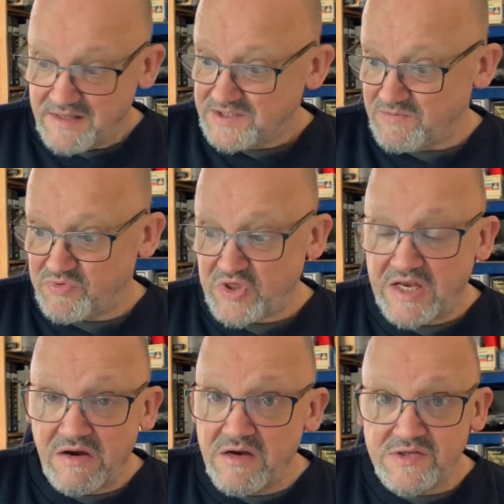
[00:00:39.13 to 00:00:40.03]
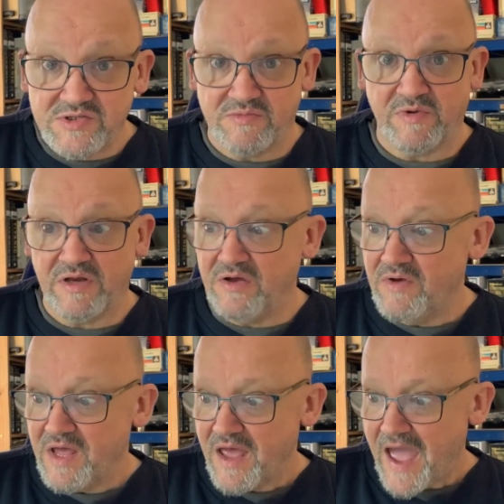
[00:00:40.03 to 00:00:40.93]
some thinners, some glue,
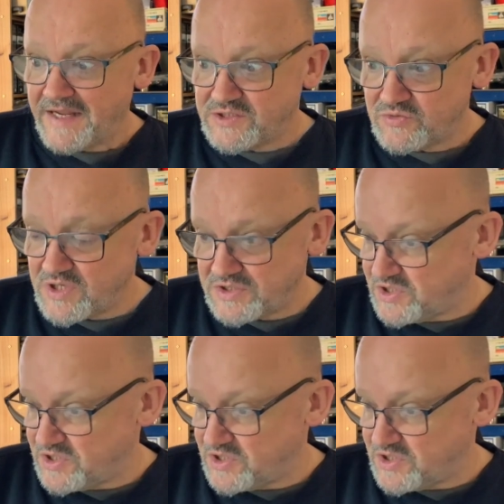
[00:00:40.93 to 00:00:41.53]
and it's,